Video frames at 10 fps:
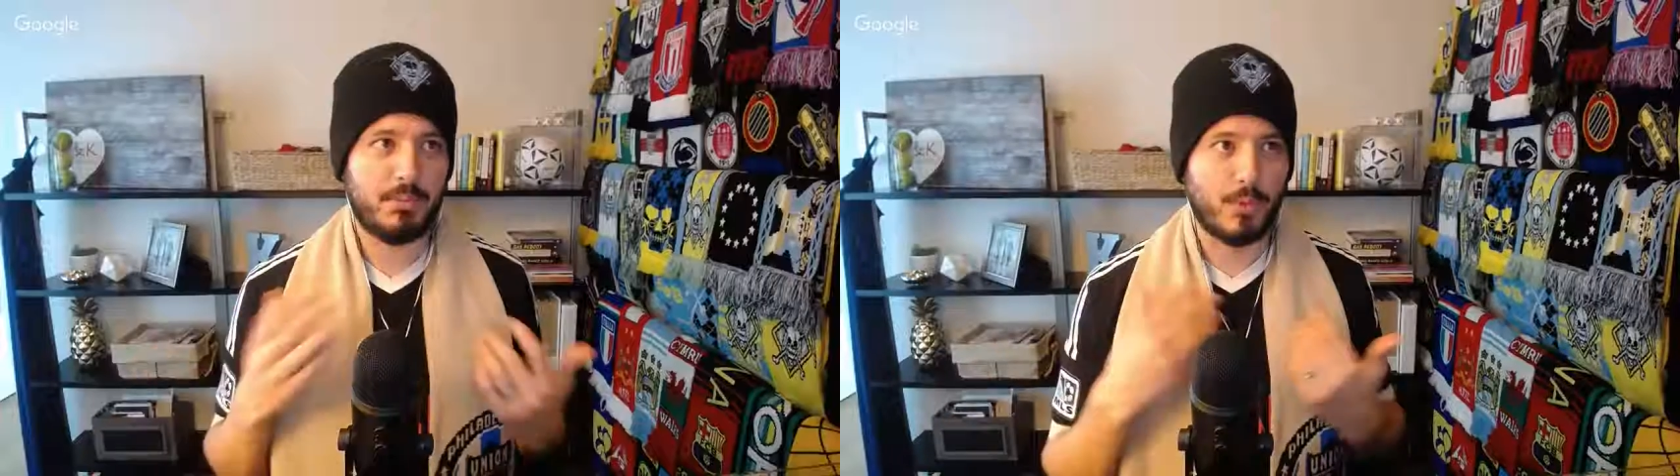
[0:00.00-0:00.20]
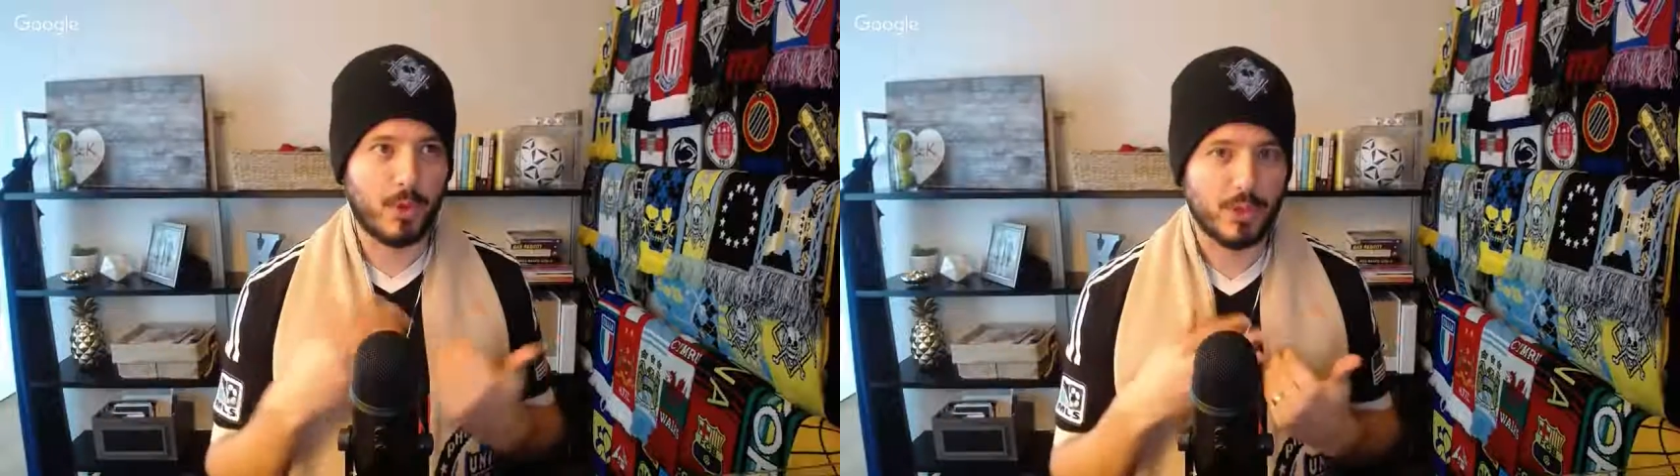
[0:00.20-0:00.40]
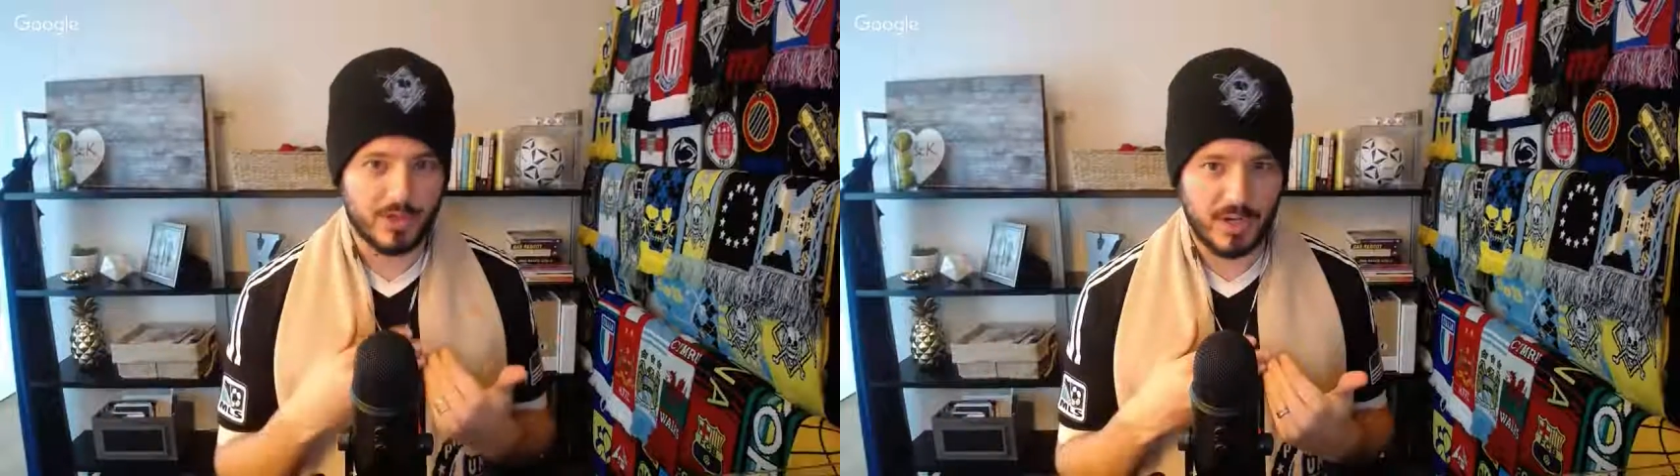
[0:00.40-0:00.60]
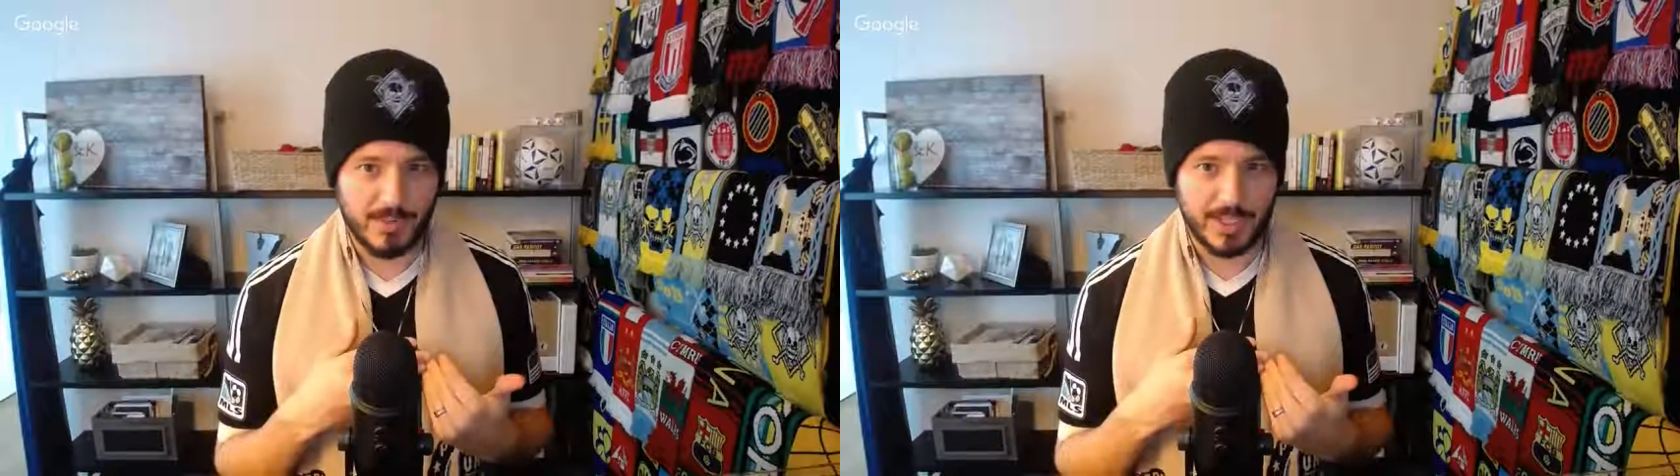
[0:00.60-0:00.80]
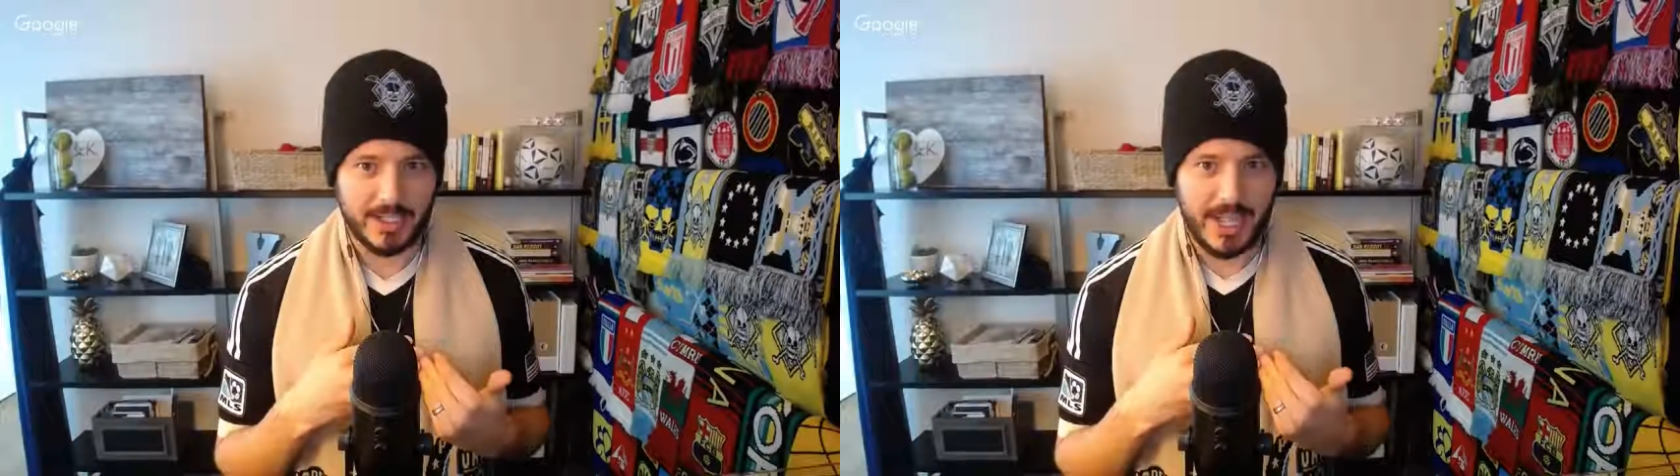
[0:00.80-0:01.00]
more
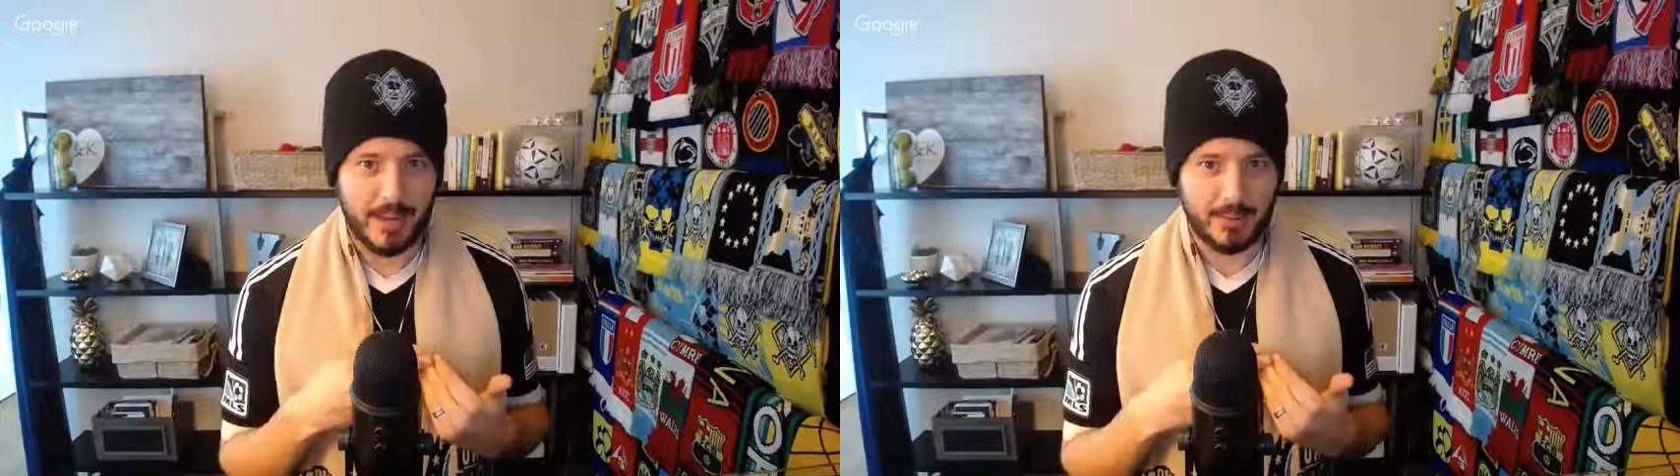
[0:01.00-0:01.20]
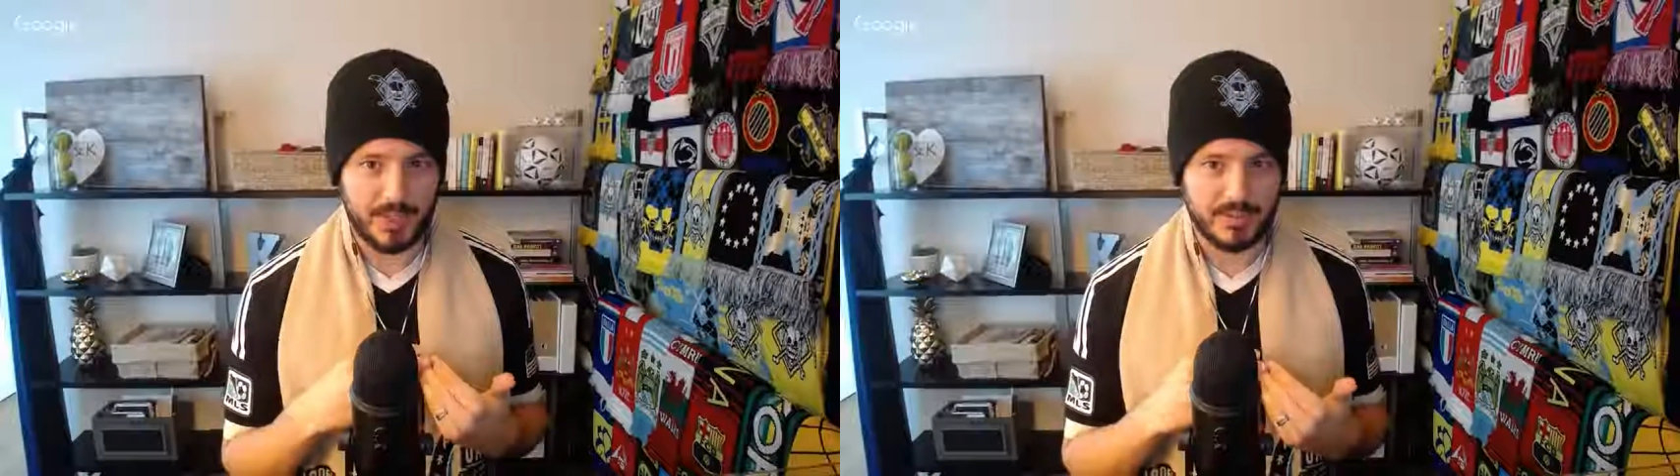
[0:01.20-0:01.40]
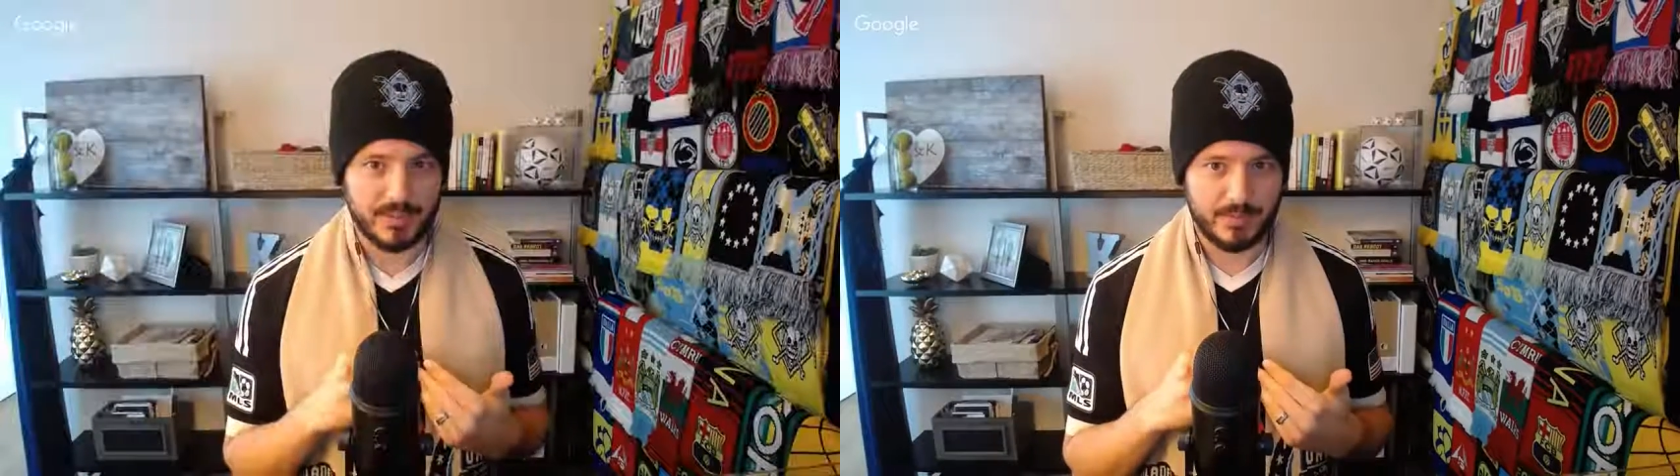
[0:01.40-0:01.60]
drama happens